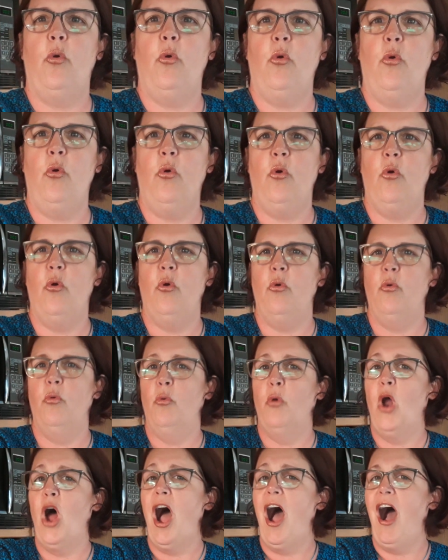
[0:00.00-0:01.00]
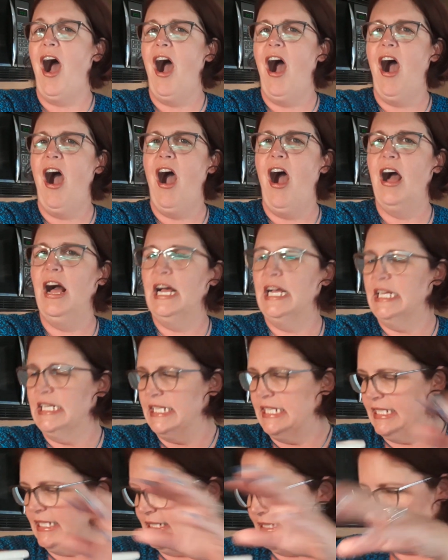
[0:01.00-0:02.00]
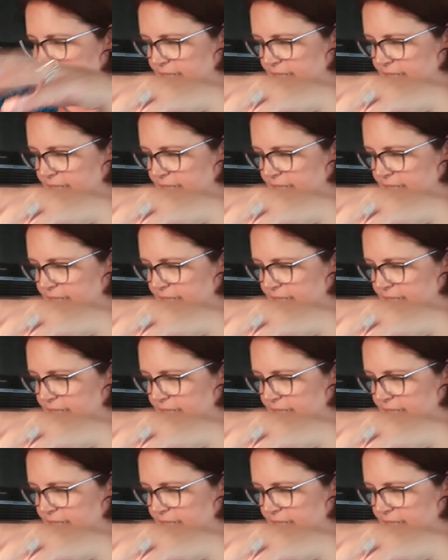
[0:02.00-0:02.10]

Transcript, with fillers: Ooh, raw honey.